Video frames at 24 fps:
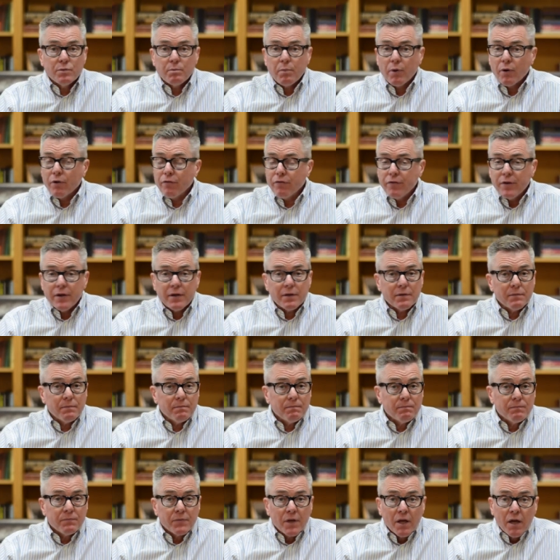perfect,
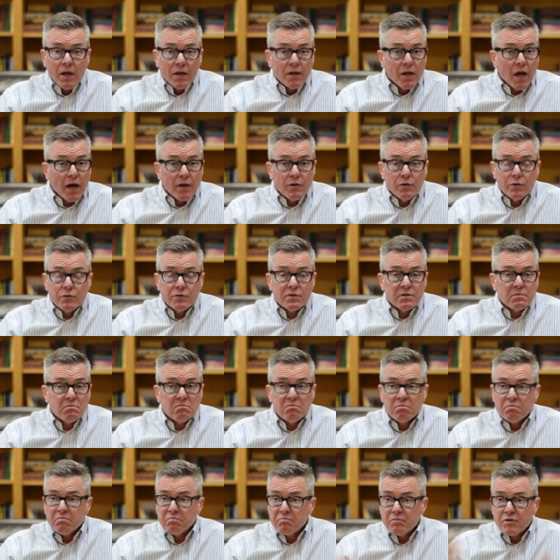not who's
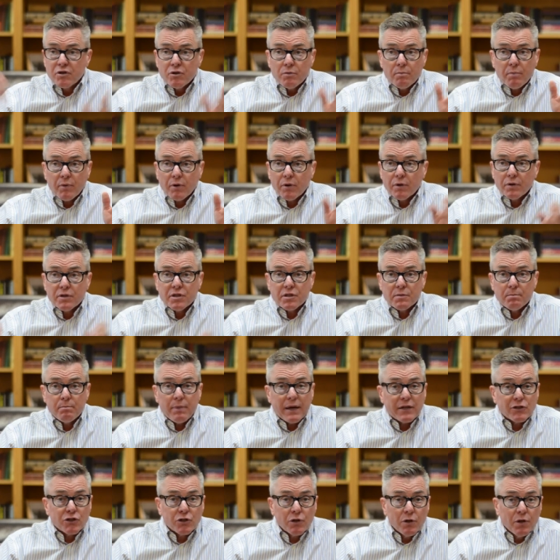super
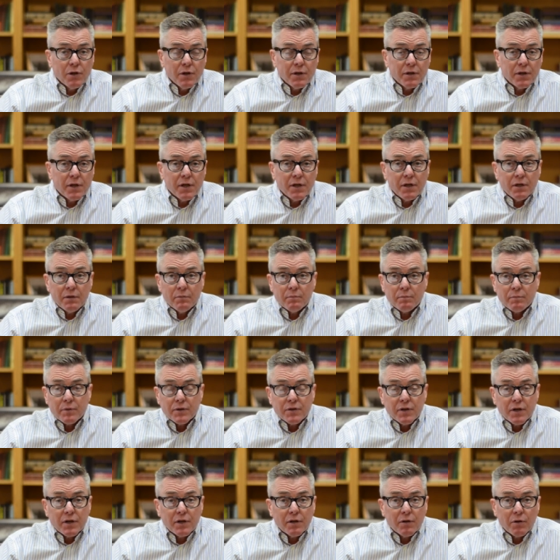special in any
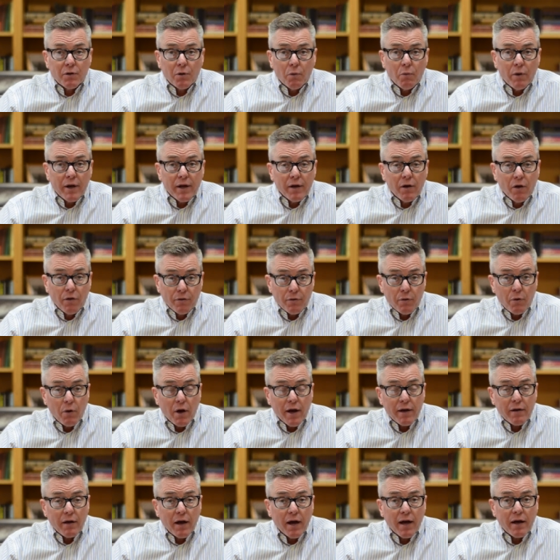particular way, although
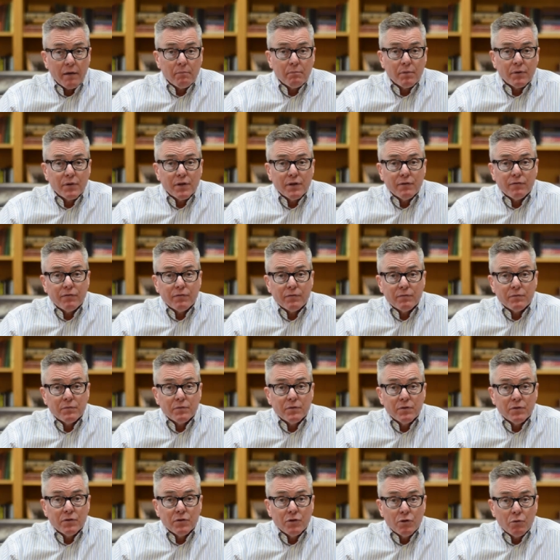I, I believe
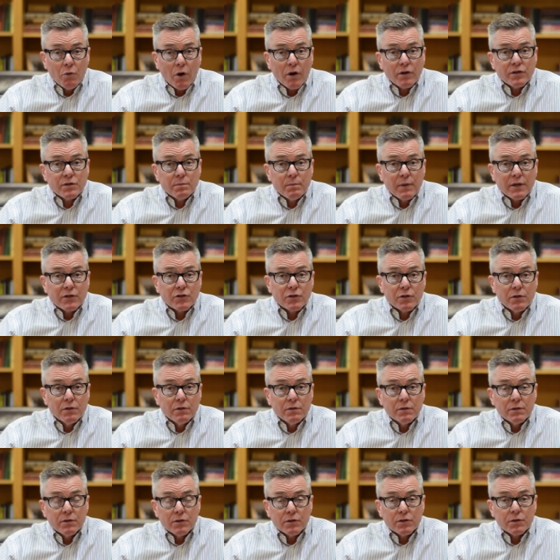you are special.
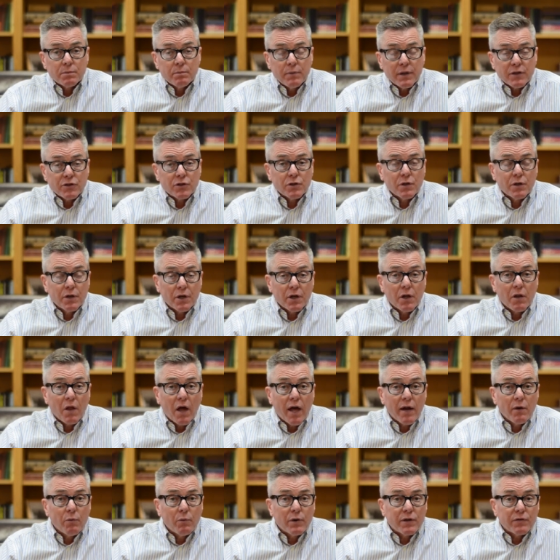You're special in a
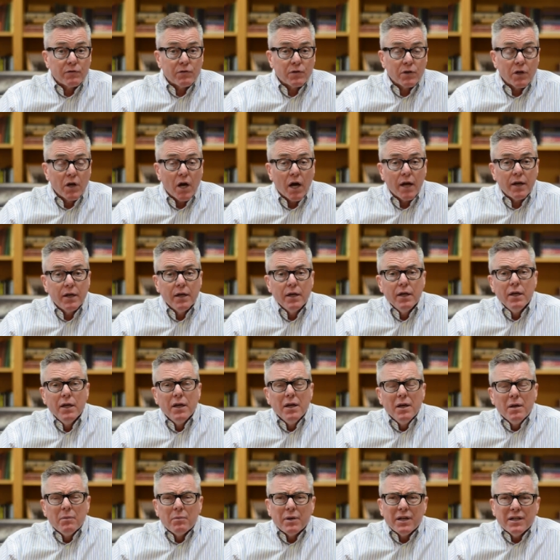lot of ways to God,
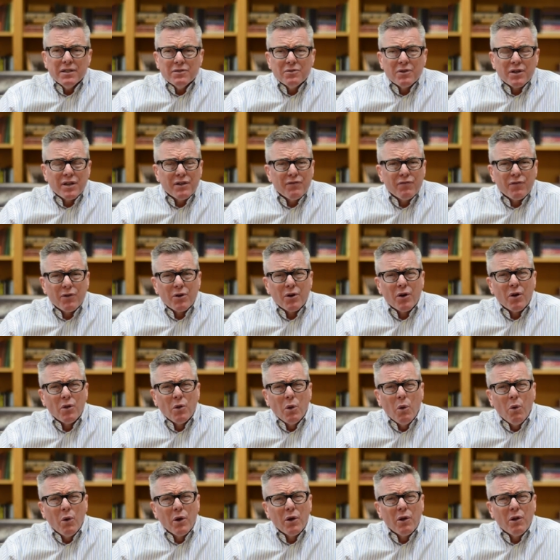but He's looking for a
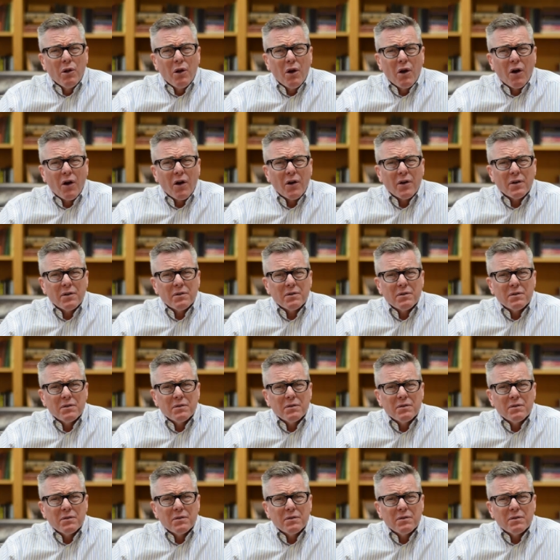loyal heart